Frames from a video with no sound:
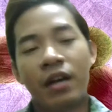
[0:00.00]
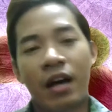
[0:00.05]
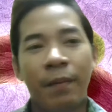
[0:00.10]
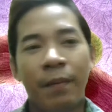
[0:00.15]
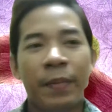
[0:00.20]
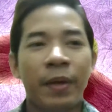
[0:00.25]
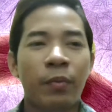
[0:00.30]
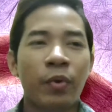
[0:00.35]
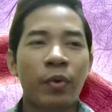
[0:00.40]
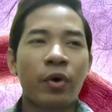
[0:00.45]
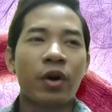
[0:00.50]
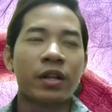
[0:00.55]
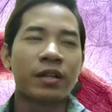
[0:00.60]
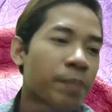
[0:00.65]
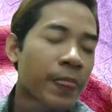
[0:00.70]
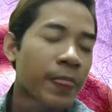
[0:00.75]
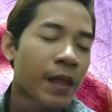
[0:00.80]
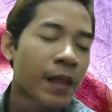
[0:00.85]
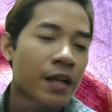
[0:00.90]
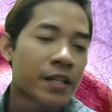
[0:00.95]
I mean, we call
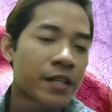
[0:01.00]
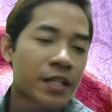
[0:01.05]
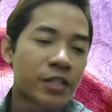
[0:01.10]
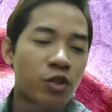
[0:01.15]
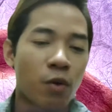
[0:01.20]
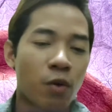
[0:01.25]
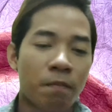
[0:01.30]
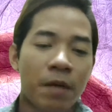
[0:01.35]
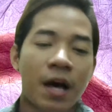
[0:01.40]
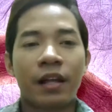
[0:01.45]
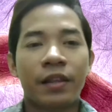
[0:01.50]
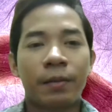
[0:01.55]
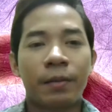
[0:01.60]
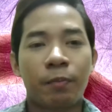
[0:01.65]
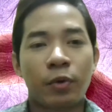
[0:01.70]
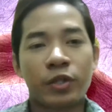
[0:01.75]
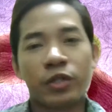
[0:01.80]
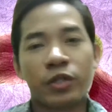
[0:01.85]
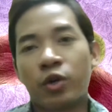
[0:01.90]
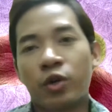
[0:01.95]
it the dogma, the
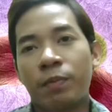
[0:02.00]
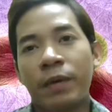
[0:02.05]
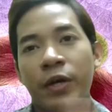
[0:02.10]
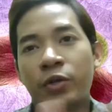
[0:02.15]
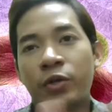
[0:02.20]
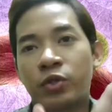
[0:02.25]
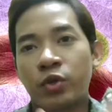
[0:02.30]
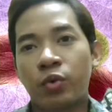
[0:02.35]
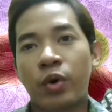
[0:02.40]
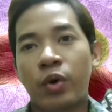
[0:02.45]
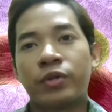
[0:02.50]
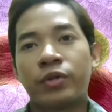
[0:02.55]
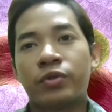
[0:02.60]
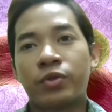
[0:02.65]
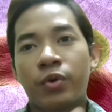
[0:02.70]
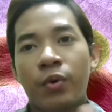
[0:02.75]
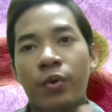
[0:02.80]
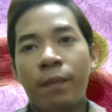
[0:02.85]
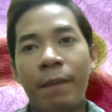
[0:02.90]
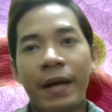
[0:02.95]
protein dogma, and so on.
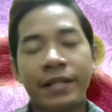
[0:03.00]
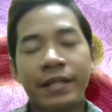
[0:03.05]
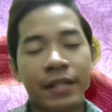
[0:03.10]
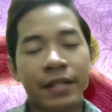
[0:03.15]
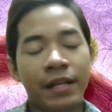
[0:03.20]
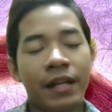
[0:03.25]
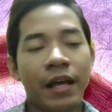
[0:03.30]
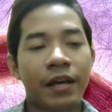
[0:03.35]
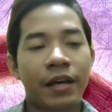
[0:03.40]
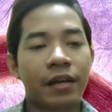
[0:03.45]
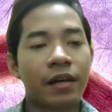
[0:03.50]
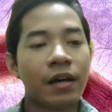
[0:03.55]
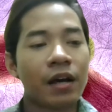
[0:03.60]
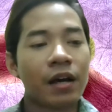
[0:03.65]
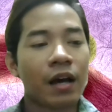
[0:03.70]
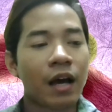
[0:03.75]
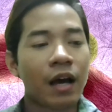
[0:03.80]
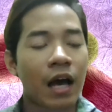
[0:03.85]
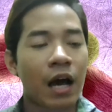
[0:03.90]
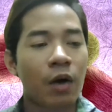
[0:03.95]
So basically,
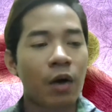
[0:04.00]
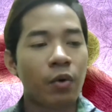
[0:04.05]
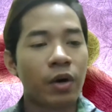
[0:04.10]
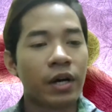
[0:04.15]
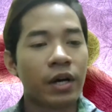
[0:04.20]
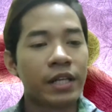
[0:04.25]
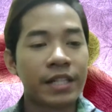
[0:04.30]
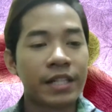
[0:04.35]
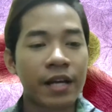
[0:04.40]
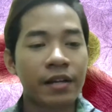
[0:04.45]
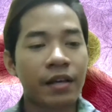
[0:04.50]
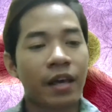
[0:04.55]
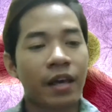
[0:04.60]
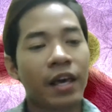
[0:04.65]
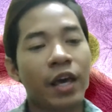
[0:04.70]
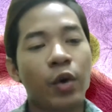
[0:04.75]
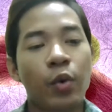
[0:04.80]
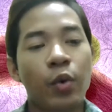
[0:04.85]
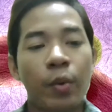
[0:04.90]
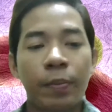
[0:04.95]
our
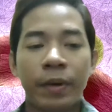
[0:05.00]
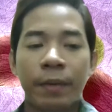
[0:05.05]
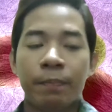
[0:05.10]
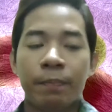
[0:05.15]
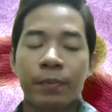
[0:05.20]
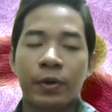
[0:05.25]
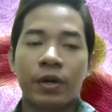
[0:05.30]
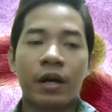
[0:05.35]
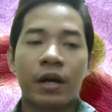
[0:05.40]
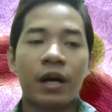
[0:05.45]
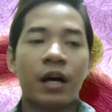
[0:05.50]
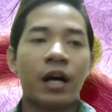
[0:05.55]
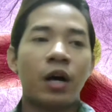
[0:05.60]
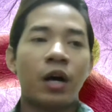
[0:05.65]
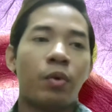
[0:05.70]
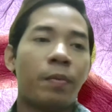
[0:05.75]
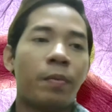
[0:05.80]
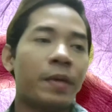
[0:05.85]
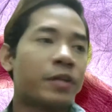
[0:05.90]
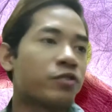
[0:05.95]
DNA
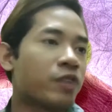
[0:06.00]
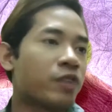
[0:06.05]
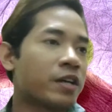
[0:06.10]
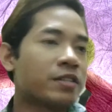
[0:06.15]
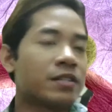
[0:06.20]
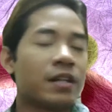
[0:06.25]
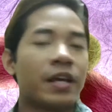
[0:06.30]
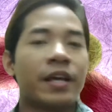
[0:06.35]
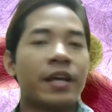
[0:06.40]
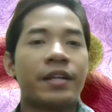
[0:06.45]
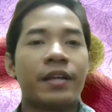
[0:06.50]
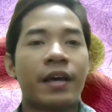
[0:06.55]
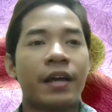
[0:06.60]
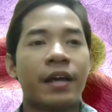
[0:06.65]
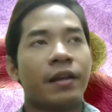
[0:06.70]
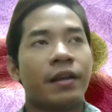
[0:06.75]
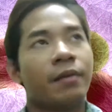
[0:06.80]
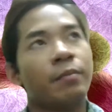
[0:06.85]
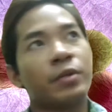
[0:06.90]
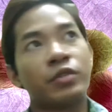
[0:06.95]
will be translated
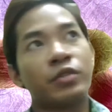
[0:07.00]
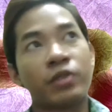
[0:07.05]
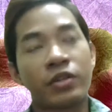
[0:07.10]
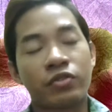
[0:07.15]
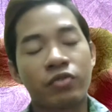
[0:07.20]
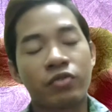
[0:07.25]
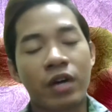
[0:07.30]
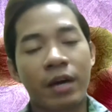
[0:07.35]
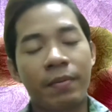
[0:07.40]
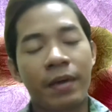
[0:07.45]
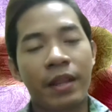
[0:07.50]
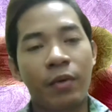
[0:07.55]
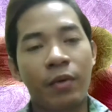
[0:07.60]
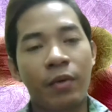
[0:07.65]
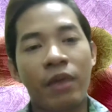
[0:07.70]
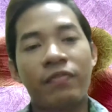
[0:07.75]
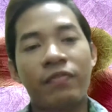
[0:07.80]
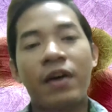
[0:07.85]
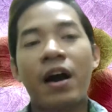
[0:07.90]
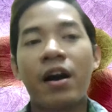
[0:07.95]
and be transcribed, and then we
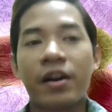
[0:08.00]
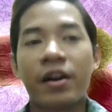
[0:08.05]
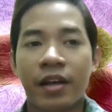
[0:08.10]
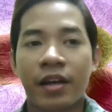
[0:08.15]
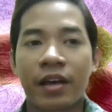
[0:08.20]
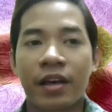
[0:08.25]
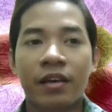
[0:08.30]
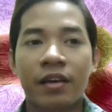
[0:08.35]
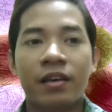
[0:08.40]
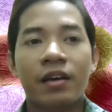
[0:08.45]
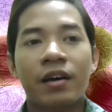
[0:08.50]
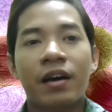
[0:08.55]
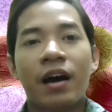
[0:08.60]
have RNA.